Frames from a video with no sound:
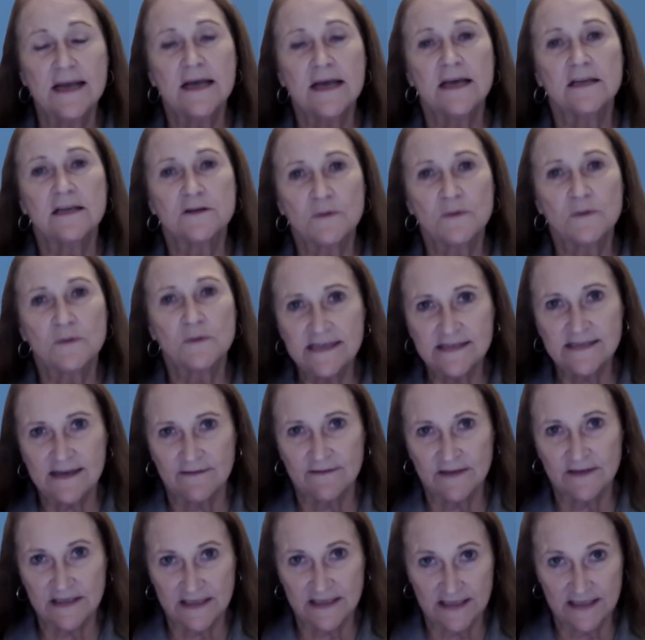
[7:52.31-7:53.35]
In
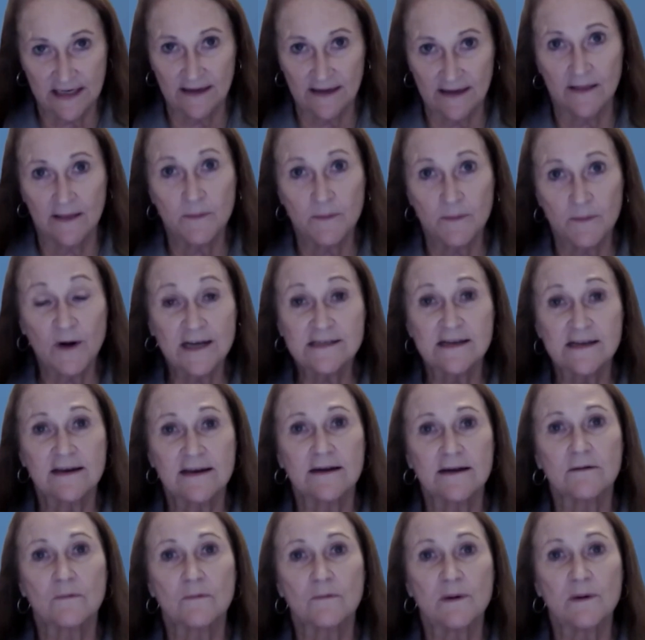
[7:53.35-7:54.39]
2017, the
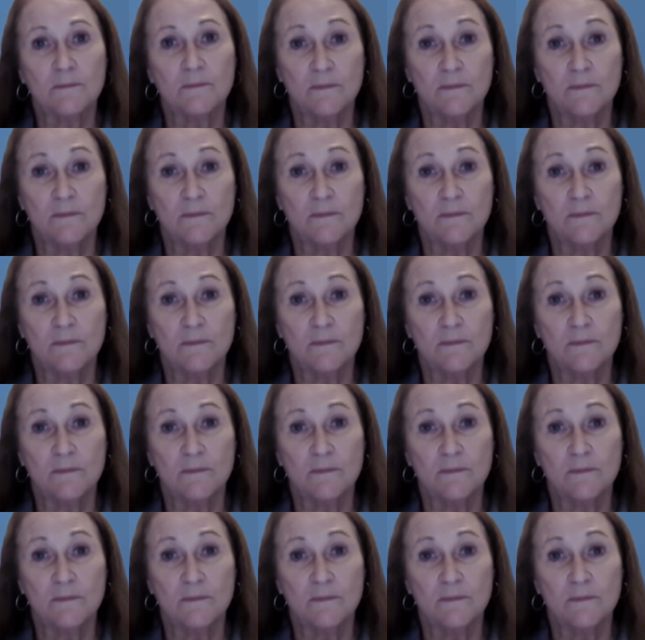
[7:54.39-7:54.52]
President